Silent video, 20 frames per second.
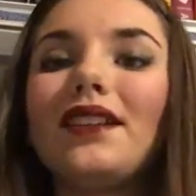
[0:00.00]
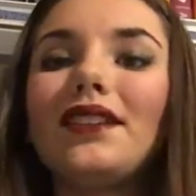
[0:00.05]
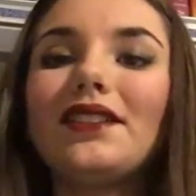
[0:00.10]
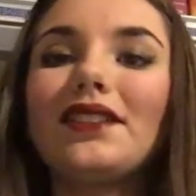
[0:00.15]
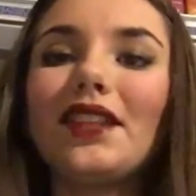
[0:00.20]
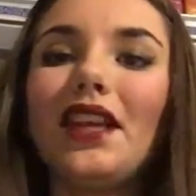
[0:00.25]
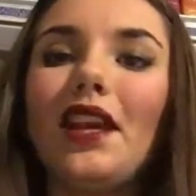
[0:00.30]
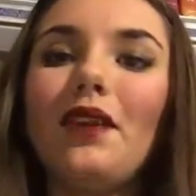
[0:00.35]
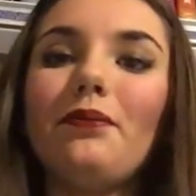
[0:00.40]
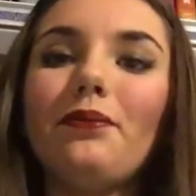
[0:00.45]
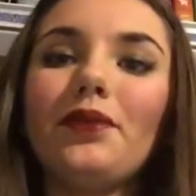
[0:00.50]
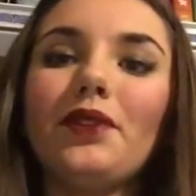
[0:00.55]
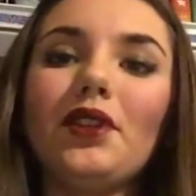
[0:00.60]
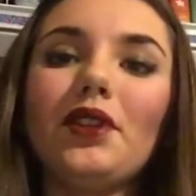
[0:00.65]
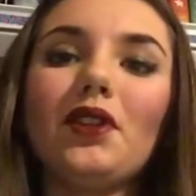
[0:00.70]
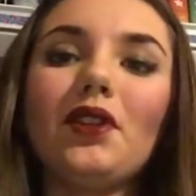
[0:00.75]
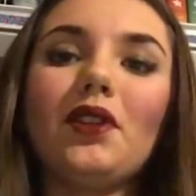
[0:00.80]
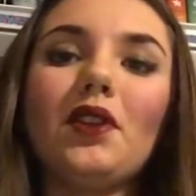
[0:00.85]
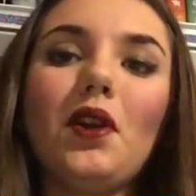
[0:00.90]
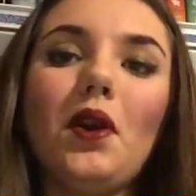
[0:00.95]

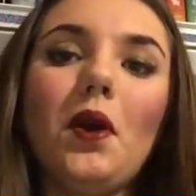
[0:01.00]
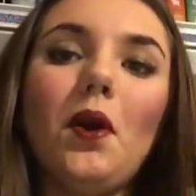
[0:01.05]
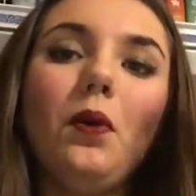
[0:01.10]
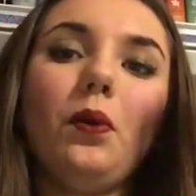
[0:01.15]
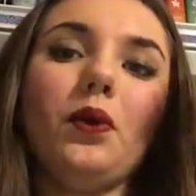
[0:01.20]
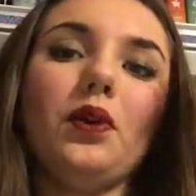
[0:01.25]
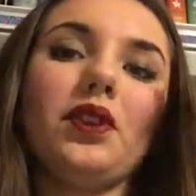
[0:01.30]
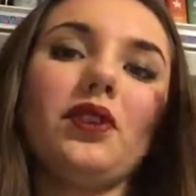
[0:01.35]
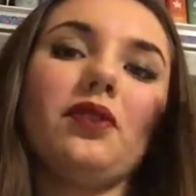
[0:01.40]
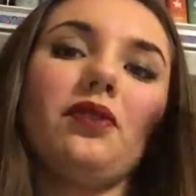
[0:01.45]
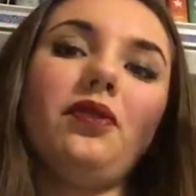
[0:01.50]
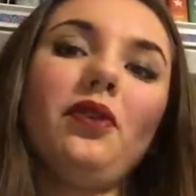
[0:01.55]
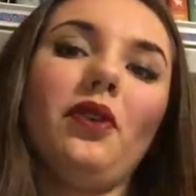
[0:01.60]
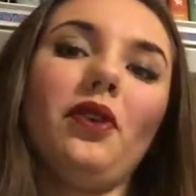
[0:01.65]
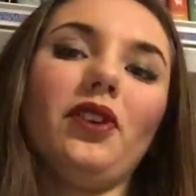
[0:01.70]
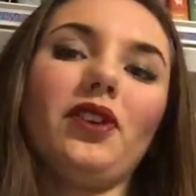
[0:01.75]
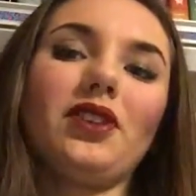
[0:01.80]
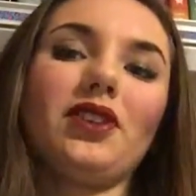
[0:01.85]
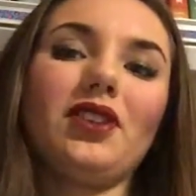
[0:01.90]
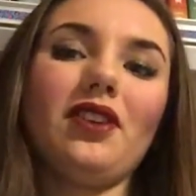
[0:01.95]
Champion was
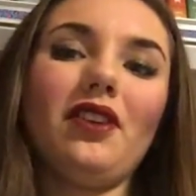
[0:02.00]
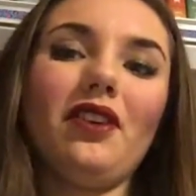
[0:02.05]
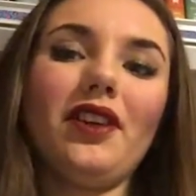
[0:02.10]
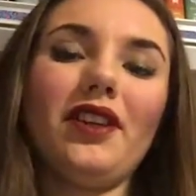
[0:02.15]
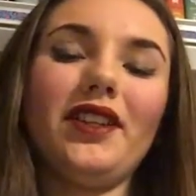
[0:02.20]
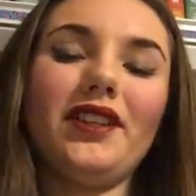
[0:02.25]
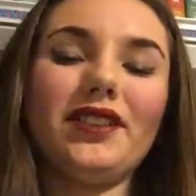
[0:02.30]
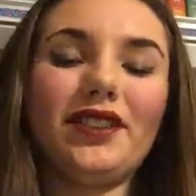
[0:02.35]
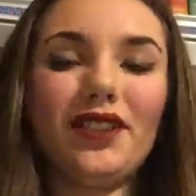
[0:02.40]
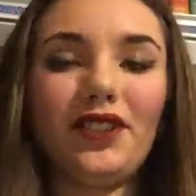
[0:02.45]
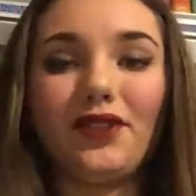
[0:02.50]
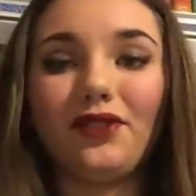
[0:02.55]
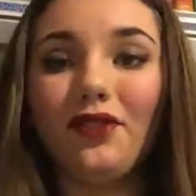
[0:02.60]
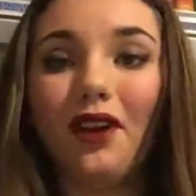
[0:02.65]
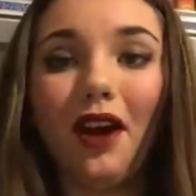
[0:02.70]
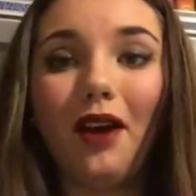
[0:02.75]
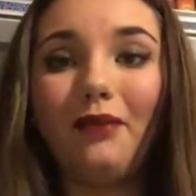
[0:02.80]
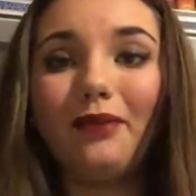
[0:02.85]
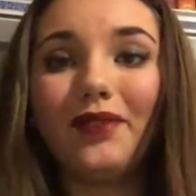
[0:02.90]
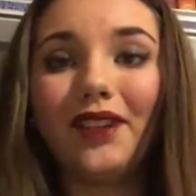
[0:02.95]
4 stars. It
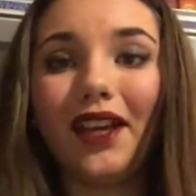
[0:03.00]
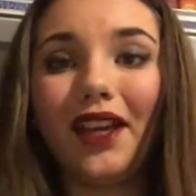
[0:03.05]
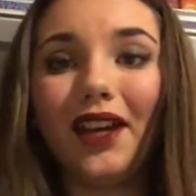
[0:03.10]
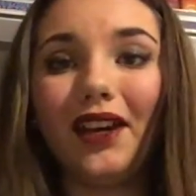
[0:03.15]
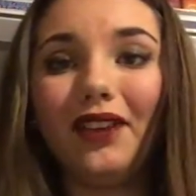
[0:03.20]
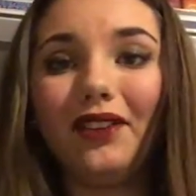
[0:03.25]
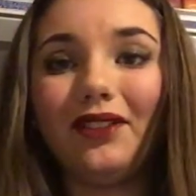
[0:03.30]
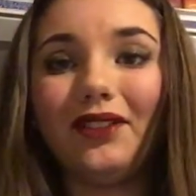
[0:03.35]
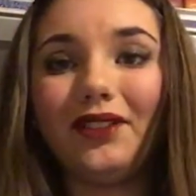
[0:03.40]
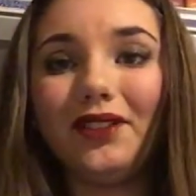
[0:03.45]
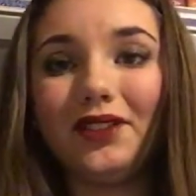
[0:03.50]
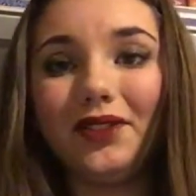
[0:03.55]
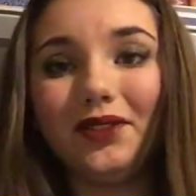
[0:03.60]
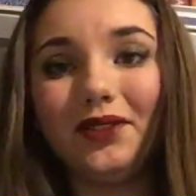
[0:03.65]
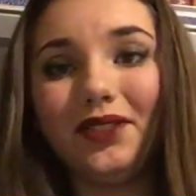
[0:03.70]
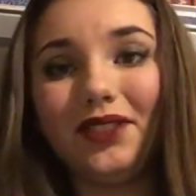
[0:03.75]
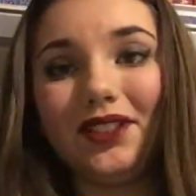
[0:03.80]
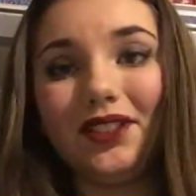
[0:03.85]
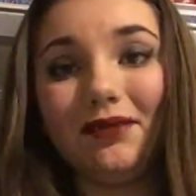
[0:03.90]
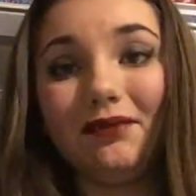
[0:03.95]
dropped down due
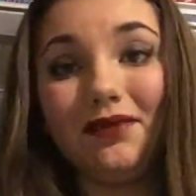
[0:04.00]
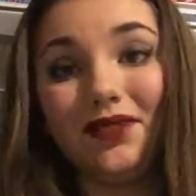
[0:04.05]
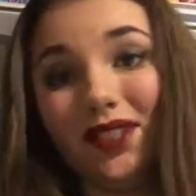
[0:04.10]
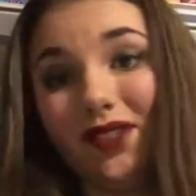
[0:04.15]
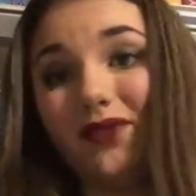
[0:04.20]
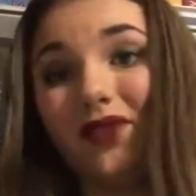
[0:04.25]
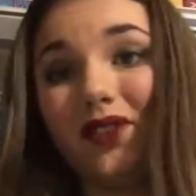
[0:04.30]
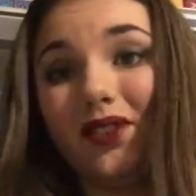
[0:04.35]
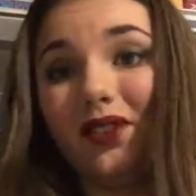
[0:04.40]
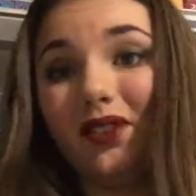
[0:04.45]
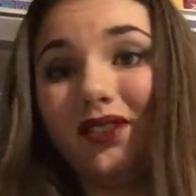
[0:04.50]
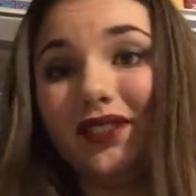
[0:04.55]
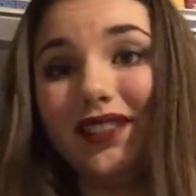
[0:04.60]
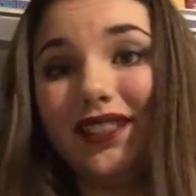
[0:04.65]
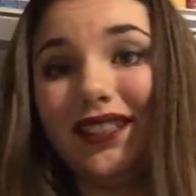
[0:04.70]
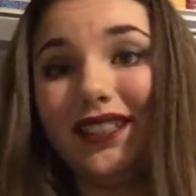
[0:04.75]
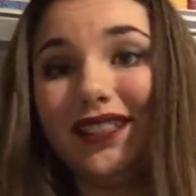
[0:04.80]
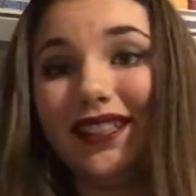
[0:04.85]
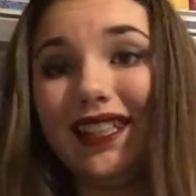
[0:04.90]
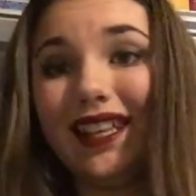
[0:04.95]
to some
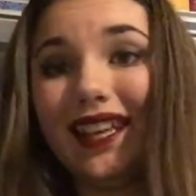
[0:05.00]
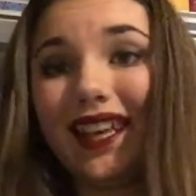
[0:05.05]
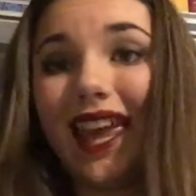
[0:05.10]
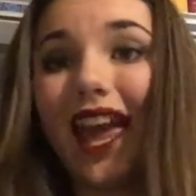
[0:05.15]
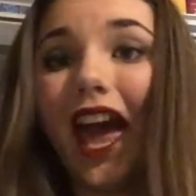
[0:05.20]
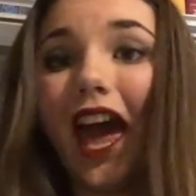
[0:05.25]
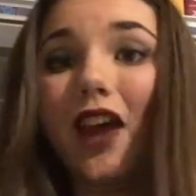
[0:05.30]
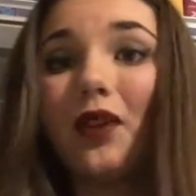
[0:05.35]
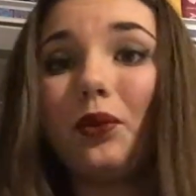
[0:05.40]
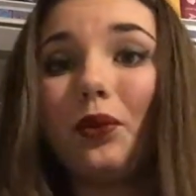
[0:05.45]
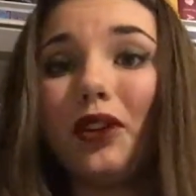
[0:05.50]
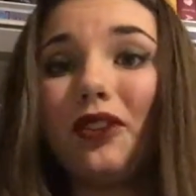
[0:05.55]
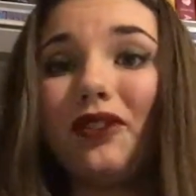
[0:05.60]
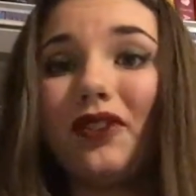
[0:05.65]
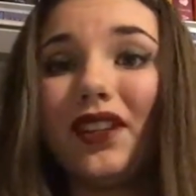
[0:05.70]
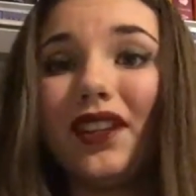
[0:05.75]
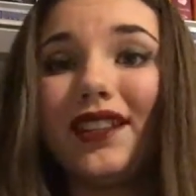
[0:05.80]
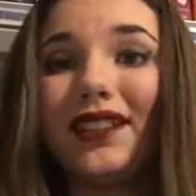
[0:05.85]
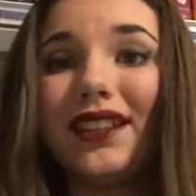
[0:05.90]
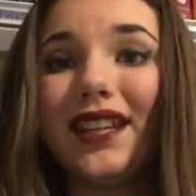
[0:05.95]
difficulties that I had with
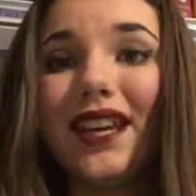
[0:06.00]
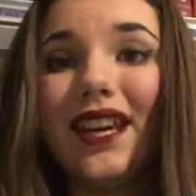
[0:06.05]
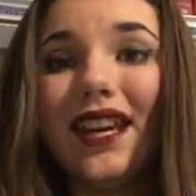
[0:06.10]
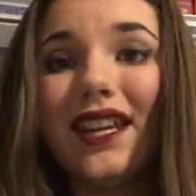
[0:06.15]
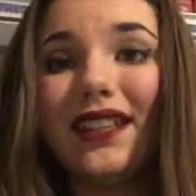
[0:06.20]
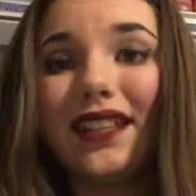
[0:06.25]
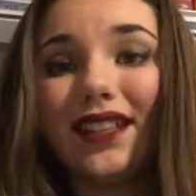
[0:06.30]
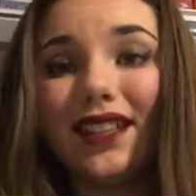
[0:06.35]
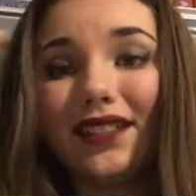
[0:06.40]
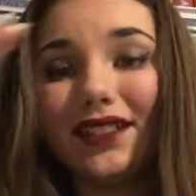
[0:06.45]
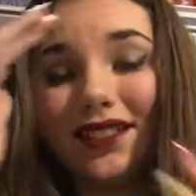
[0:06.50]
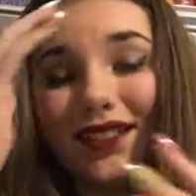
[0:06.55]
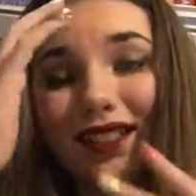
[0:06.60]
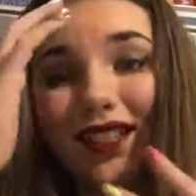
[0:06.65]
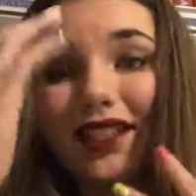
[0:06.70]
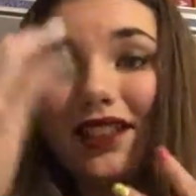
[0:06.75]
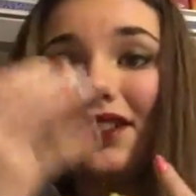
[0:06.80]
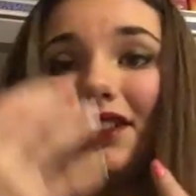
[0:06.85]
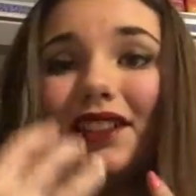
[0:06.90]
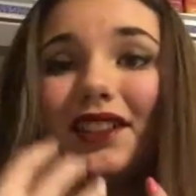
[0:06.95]
it that I
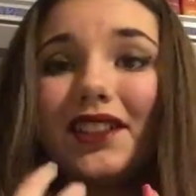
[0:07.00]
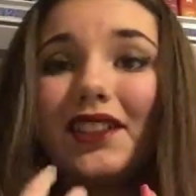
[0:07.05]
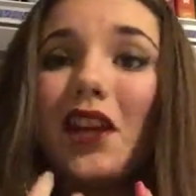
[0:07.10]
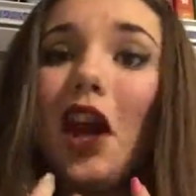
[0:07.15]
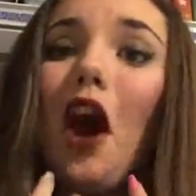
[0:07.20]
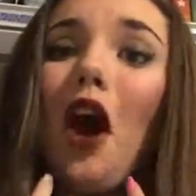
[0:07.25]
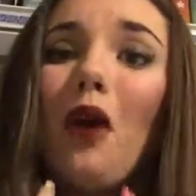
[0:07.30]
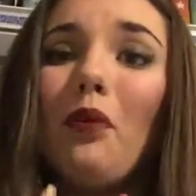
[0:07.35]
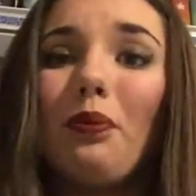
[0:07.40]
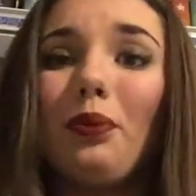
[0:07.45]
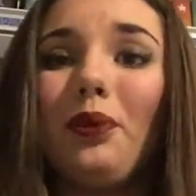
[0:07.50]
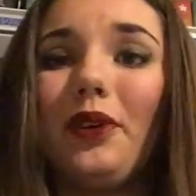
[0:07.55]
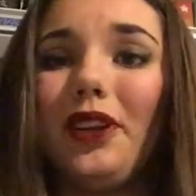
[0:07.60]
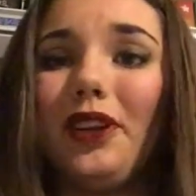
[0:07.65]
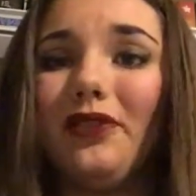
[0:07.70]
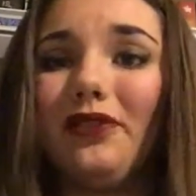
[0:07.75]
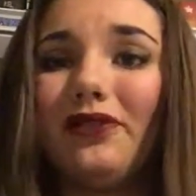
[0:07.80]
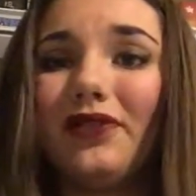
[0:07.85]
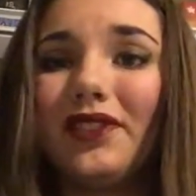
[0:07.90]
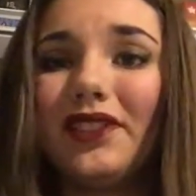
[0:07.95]
couldn't cope
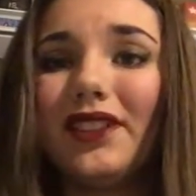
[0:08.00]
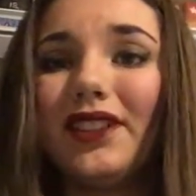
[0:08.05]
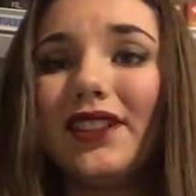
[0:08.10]
with.